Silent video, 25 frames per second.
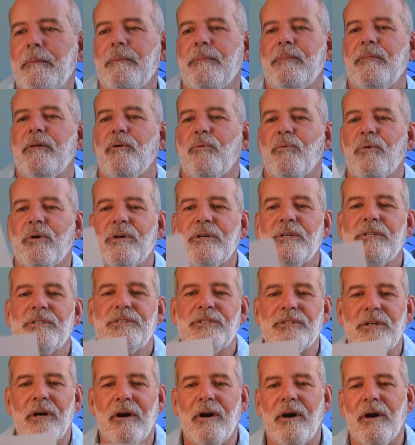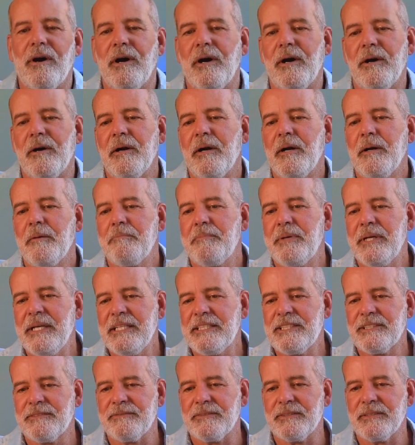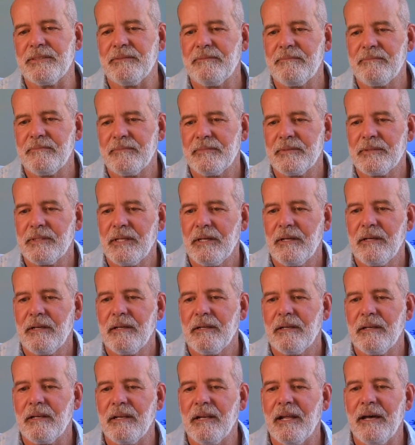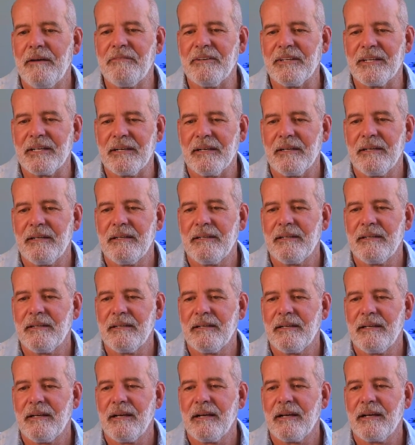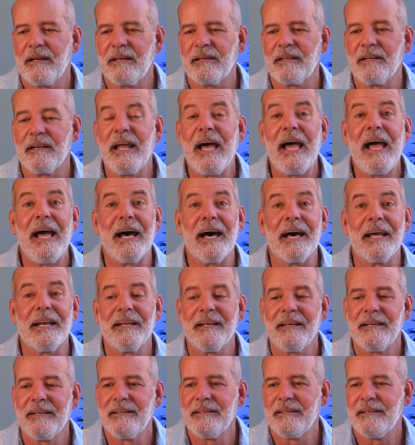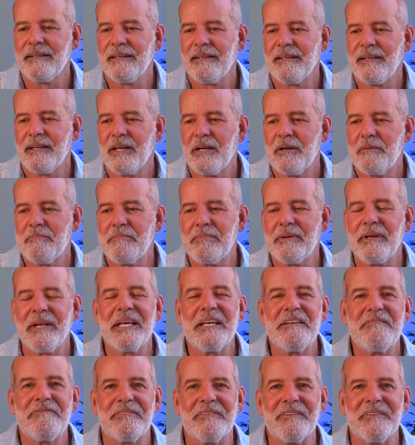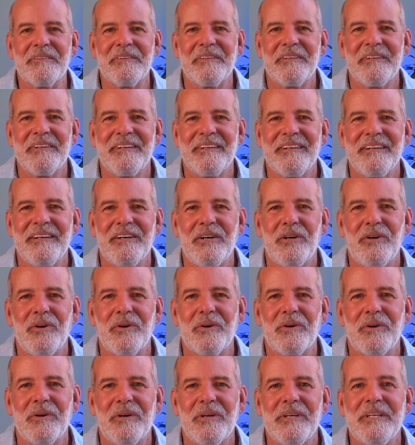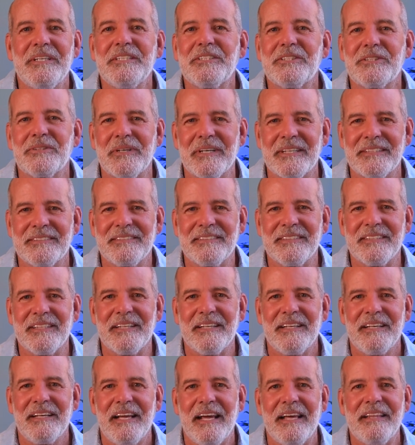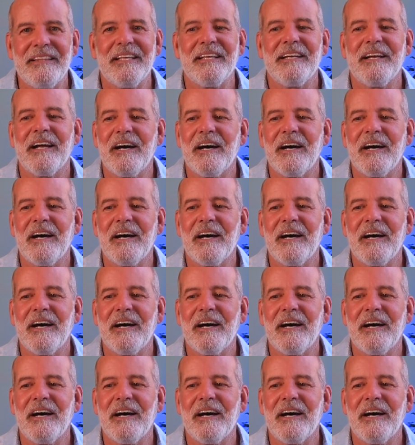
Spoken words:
the words are peaceful, loving, glad, playful, interested. And then